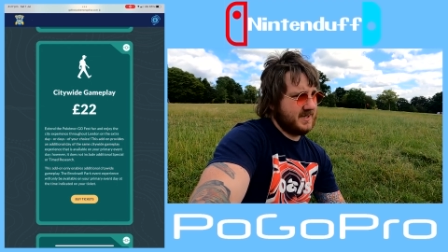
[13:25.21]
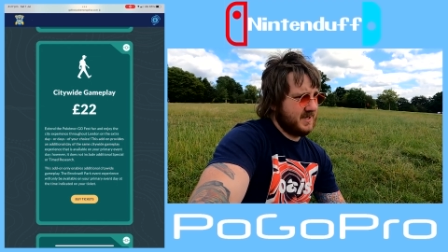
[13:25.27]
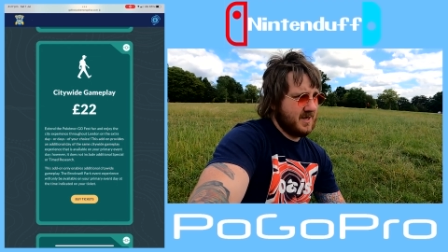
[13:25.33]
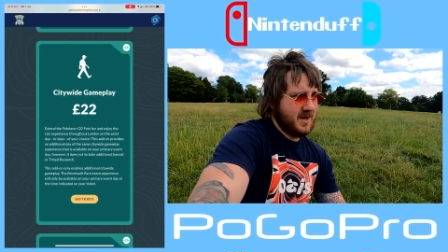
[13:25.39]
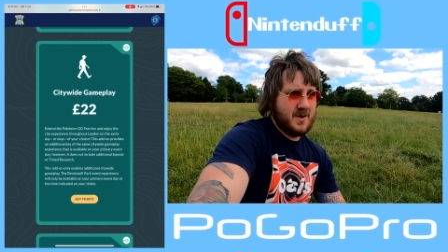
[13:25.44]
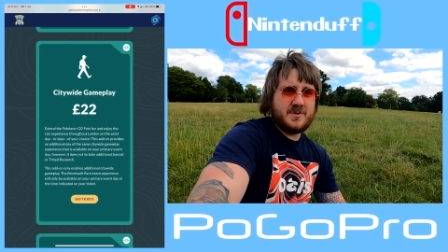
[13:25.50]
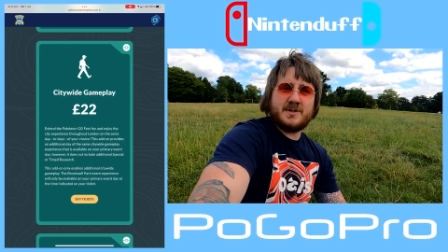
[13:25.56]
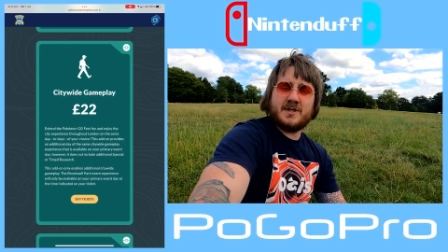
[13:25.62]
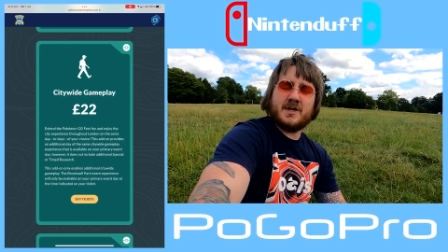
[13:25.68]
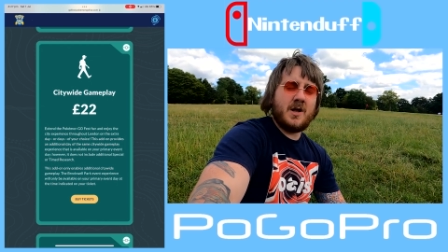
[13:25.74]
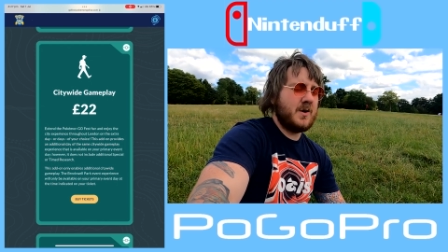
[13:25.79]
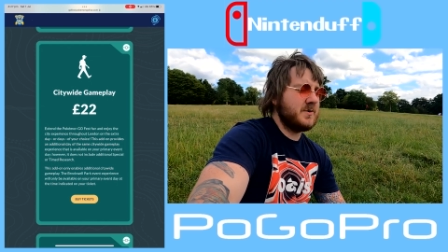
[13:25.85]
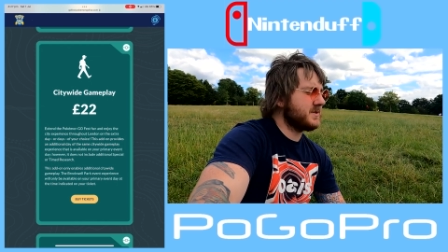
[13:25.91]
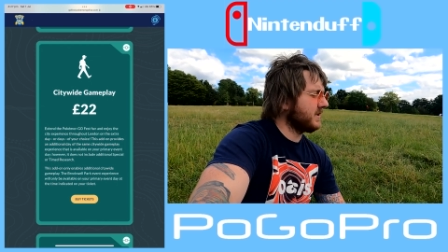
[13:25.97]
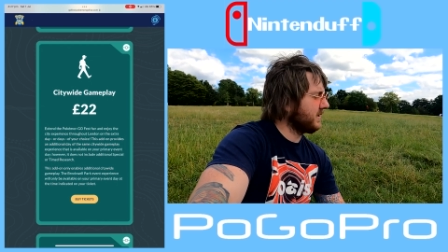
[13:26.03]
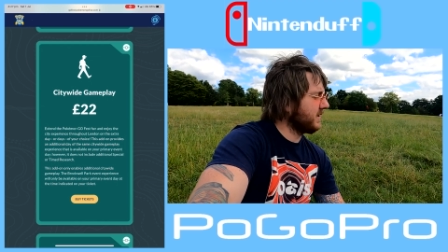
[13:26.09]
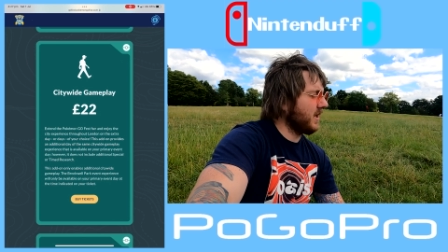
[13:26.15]
and loads and
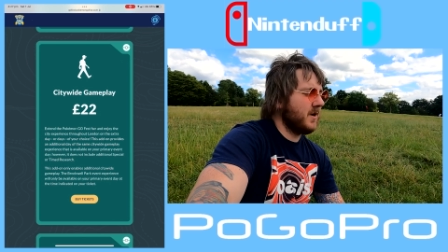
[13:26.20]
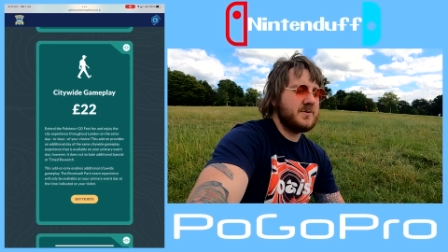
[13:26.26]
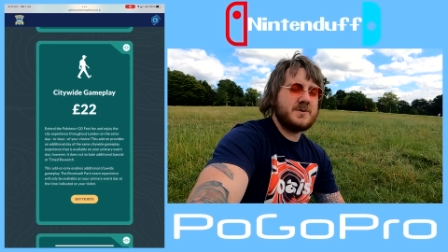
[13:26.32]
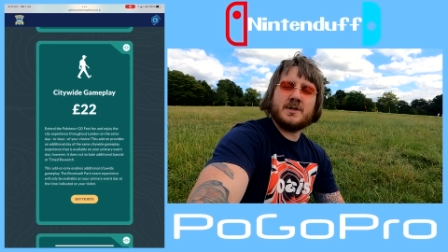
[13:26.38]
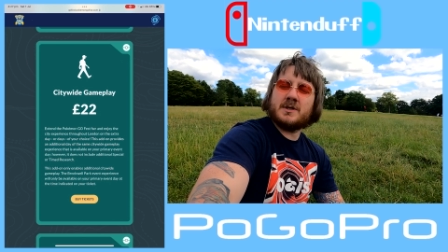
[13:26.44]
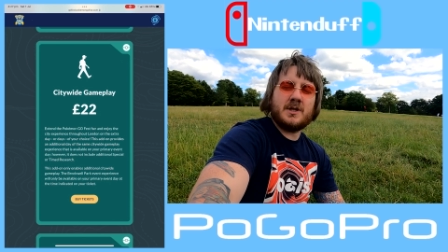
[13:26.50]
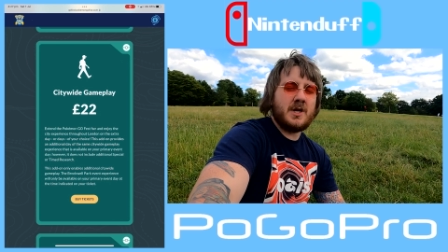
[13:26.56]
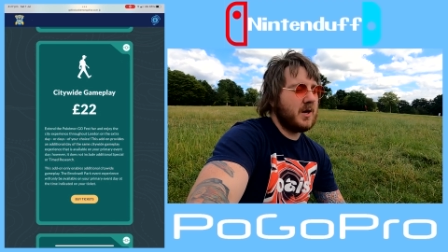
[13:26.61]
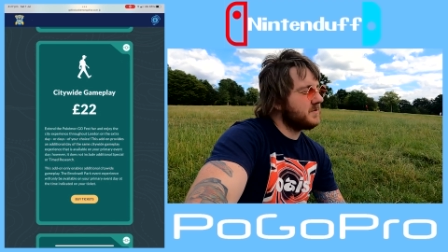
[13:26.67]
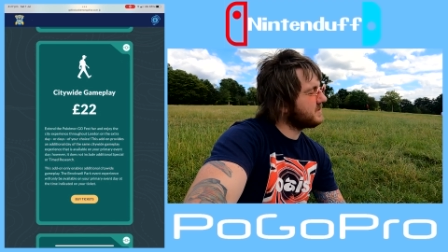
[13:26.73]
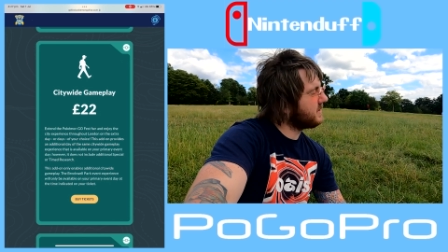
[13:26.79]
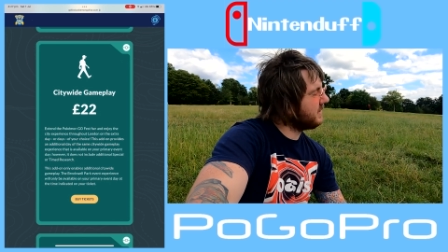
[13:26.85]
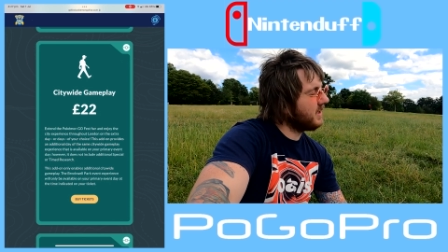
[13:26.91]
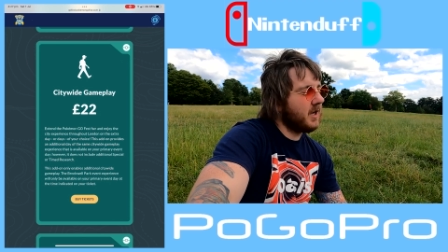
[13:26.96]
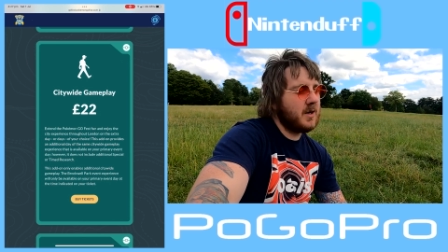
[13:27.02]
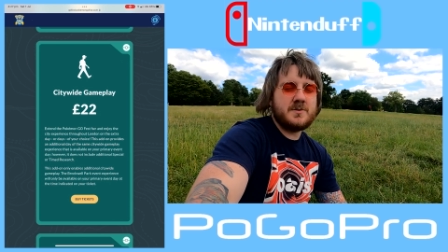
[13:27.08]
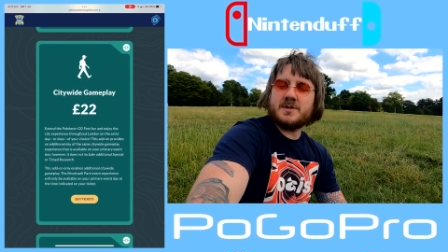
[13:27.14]
loads and loads and loads
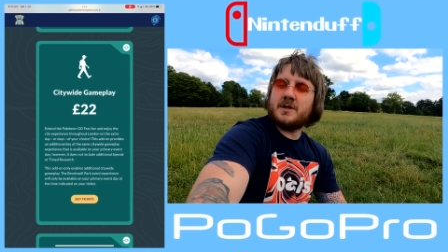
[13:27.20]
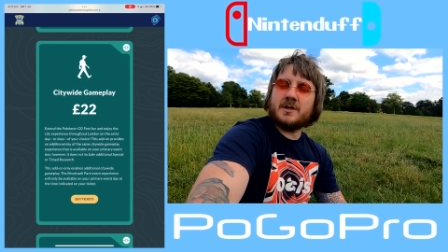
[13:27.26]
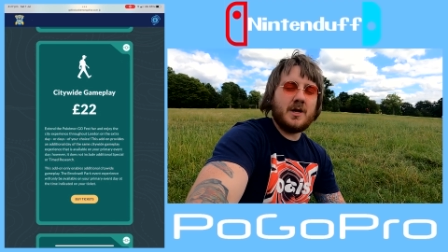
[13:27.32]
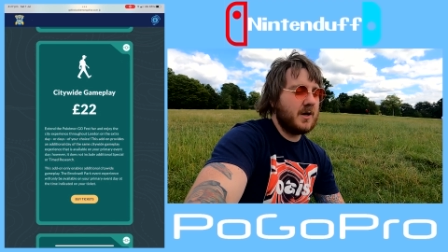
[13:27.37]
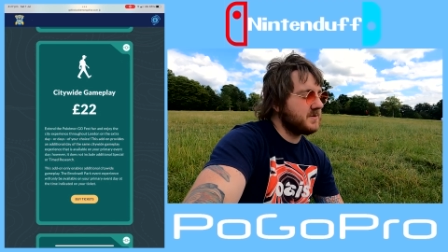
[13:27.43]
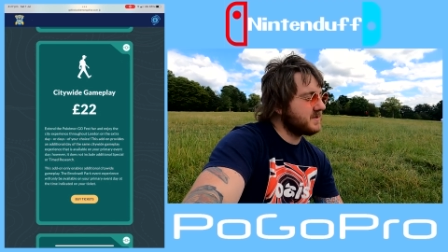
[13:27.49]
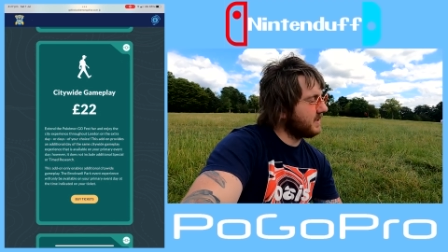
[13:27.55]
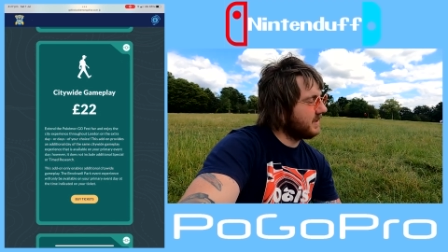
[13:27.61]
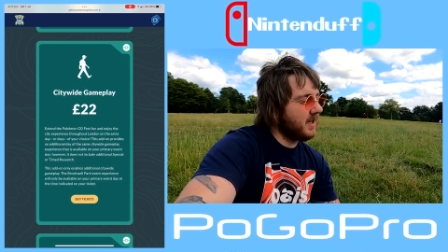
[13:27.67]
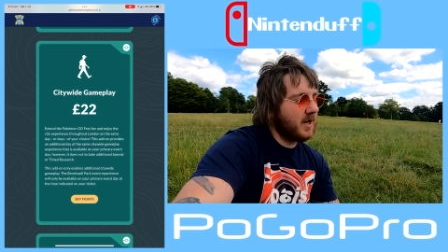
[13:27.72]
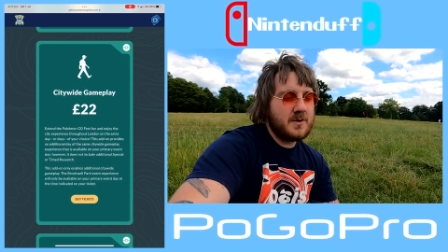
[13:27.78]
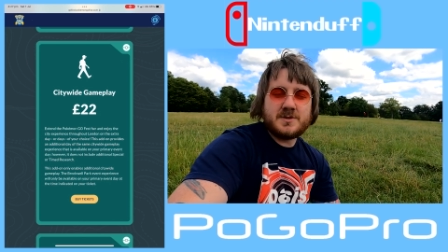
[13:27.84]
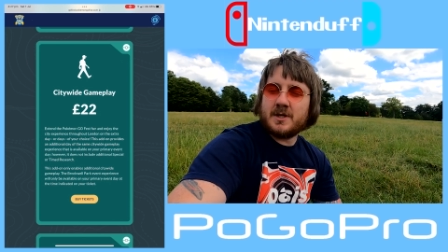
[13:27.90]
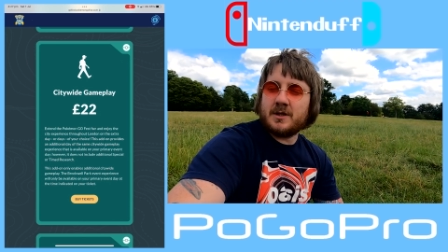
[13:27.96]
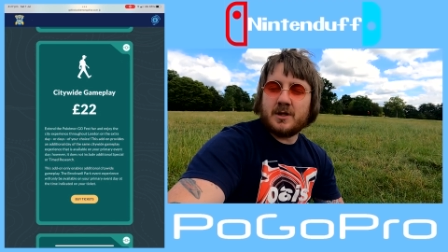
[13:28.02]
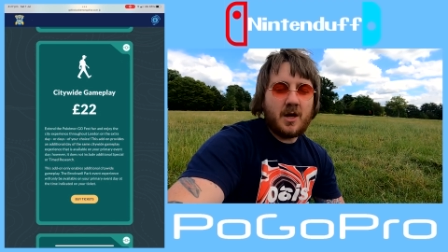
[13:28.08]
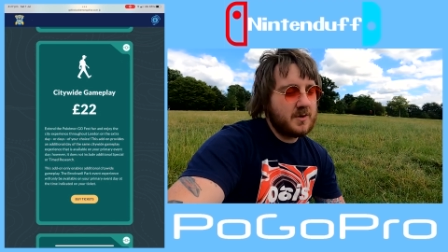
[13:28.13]
and loads and loads and
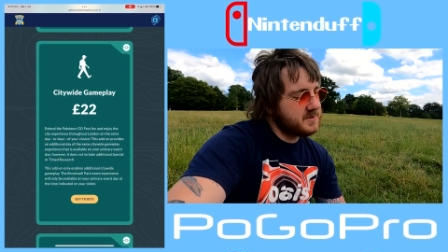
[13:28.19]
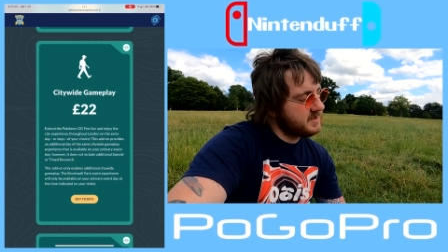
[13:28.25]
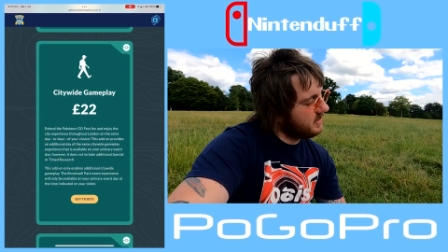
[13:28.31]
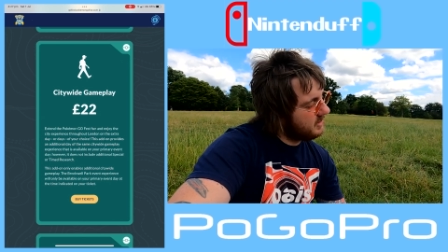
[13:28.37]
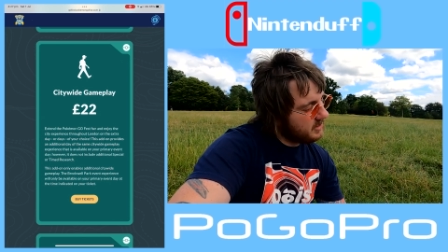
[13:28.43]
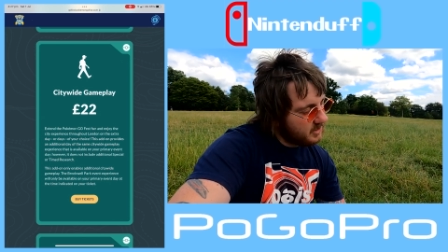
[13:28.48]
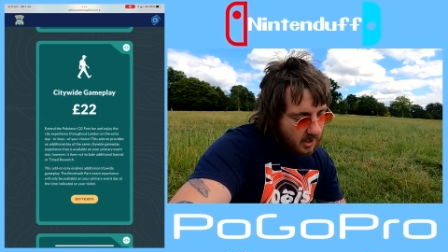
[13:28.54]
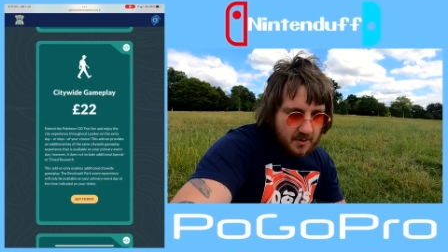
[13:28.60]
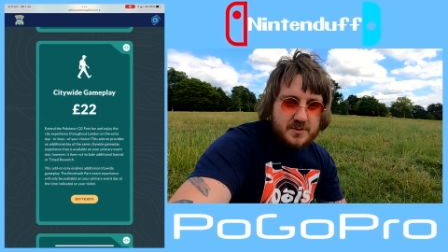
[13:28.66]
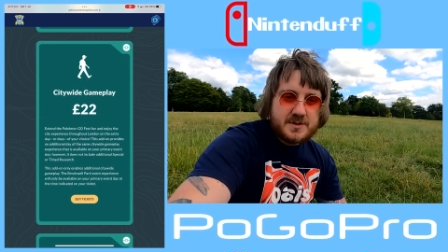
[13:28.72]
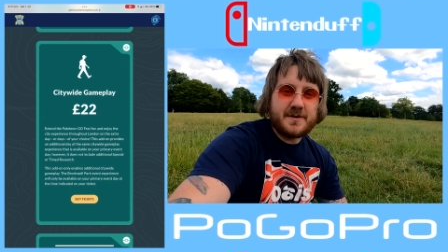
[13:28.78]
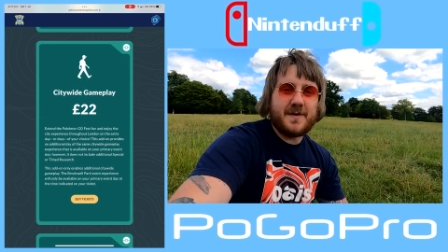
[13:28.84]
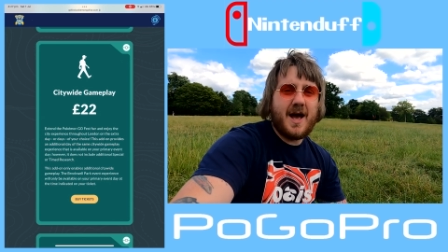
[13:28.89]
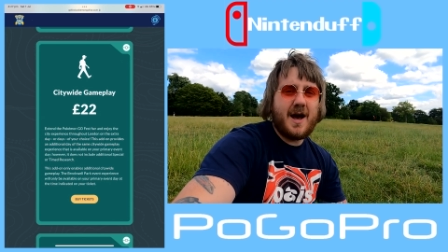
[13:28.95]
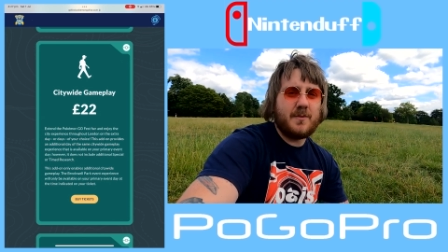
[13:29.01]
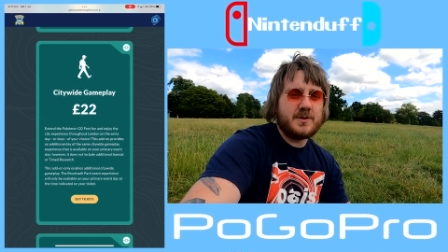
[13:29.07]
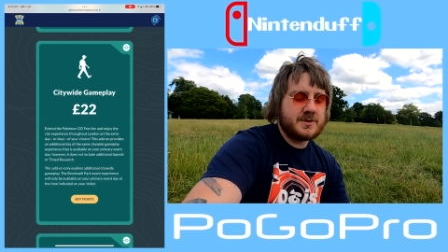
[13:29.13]
loads and loads and loads
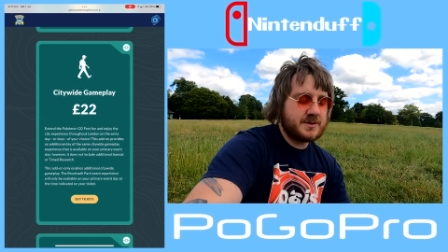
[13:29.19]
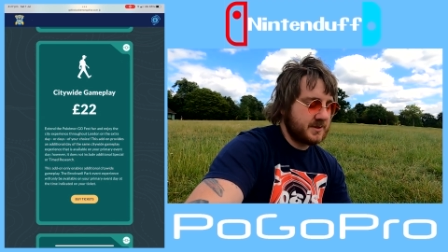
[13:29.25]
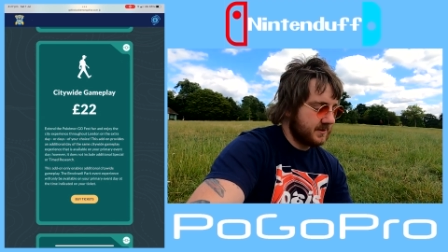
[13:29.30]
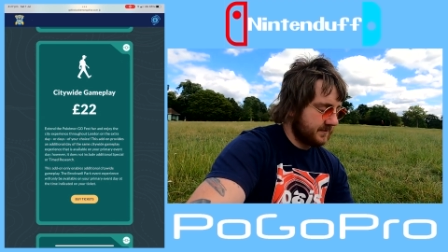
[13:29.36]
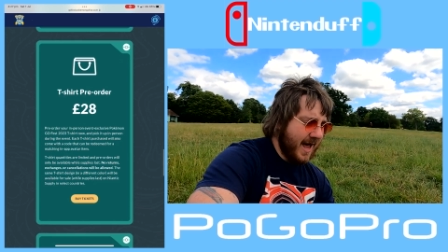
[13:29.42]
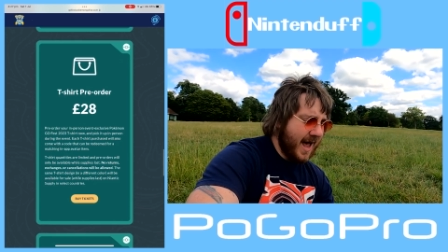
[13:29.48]
of hours.